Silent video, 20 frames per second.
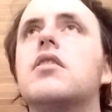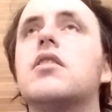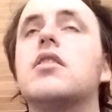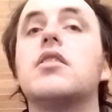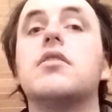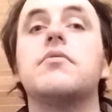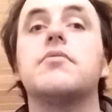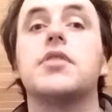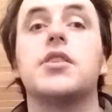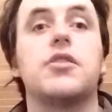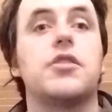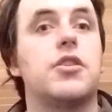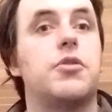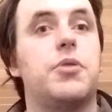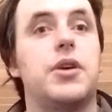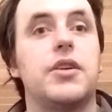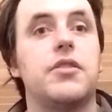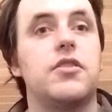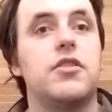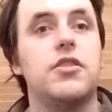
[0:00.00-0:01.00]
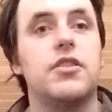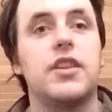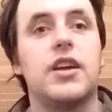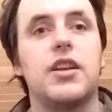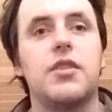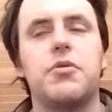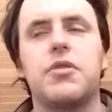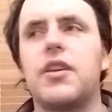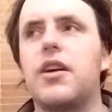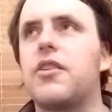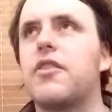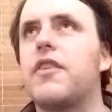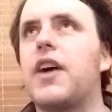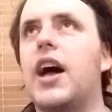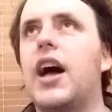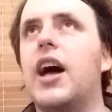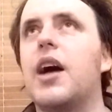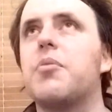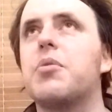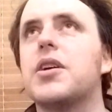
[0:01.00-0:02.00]
Oh, don't know why I was doing that. It was out of
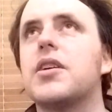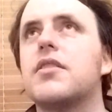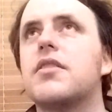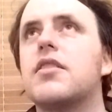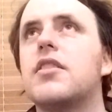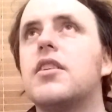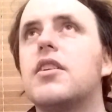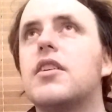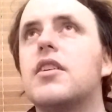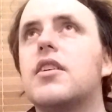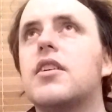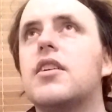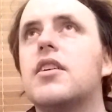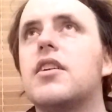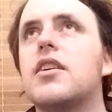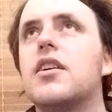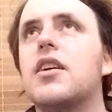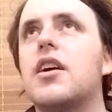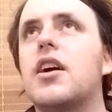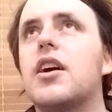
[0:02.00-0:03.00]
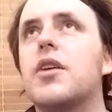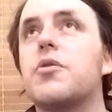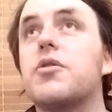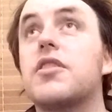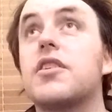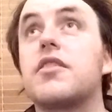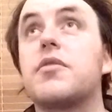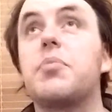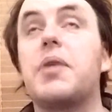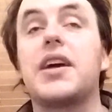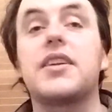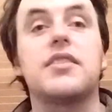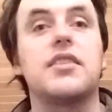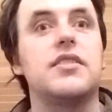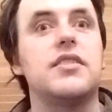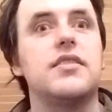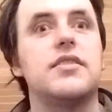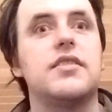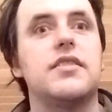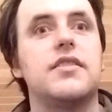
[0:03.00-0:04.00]
habit. I was
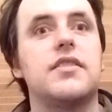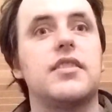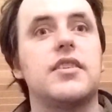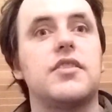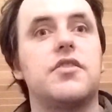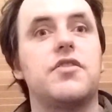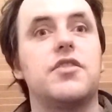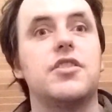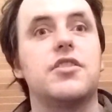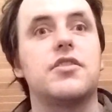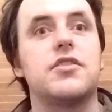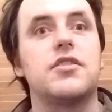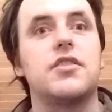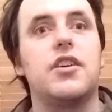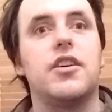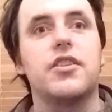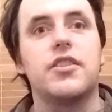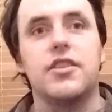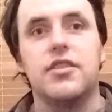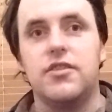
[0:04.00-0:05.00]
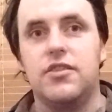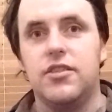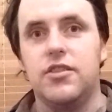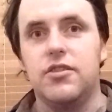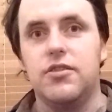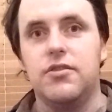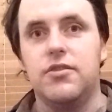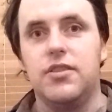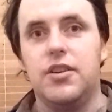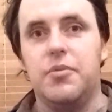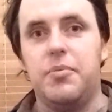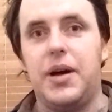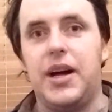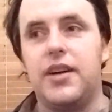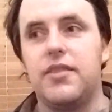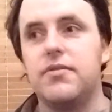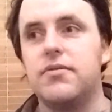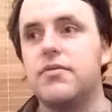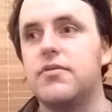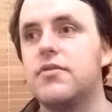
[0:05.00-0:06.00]
expecting that since I'd finished talking to you
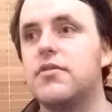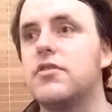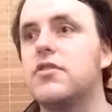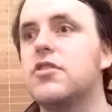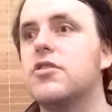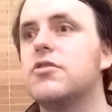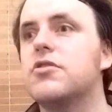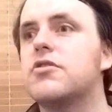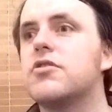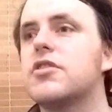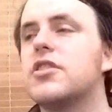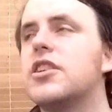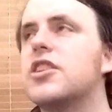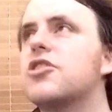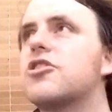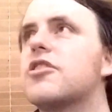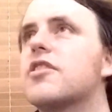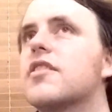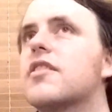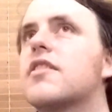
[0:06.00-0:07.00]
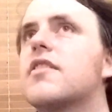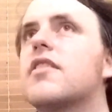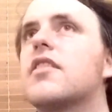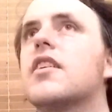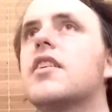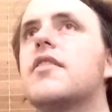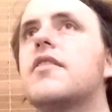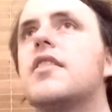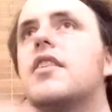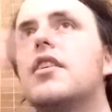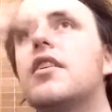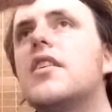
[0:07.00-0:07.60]
about two traditions, that